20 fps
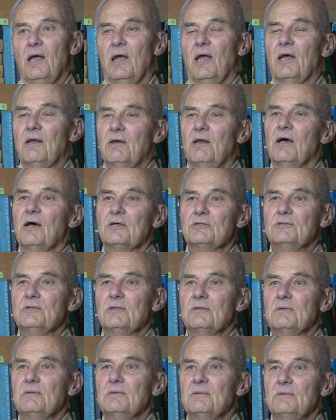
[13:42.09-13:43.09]
it
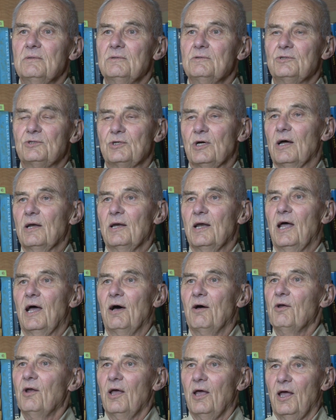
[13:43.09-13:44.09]
doesn't shut
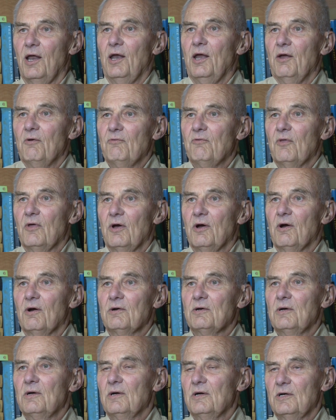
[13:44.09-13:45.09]
down any of
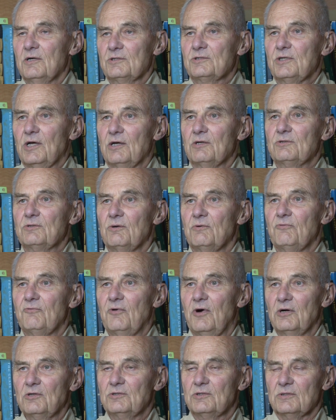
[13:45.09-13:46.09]
their essential
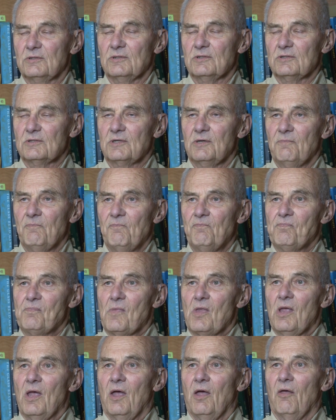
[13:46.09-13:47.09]
functions.
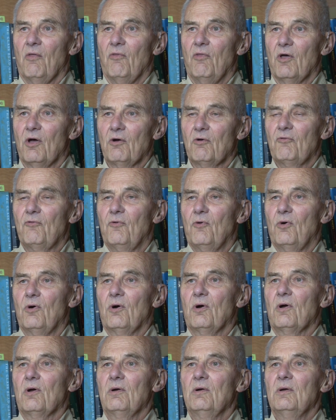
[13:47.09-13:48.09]

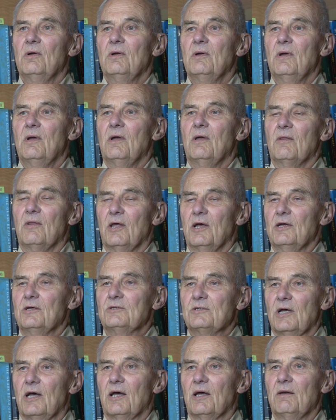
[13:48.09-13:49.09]
Therefore, they
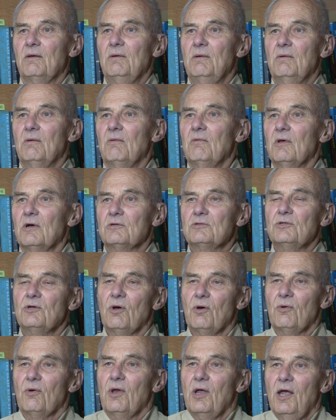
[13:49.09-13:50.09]
said there's
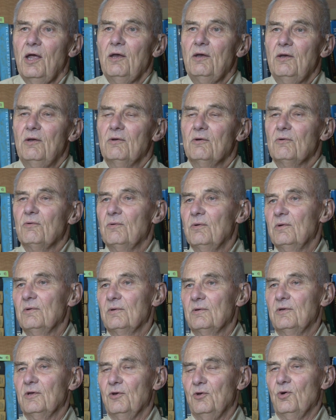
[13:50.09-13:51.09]
no need to
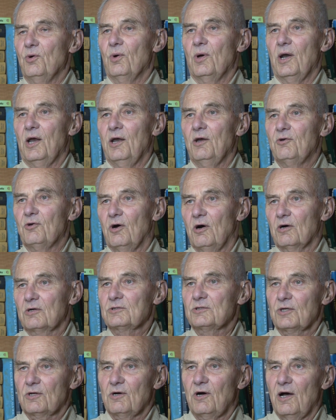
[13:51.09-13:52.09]
do any
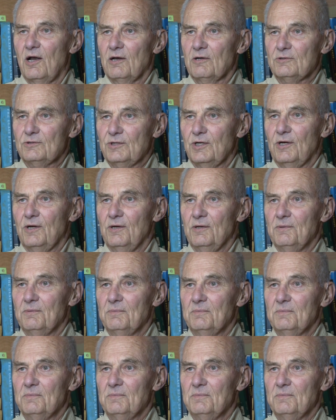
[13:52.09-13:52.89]
toxicology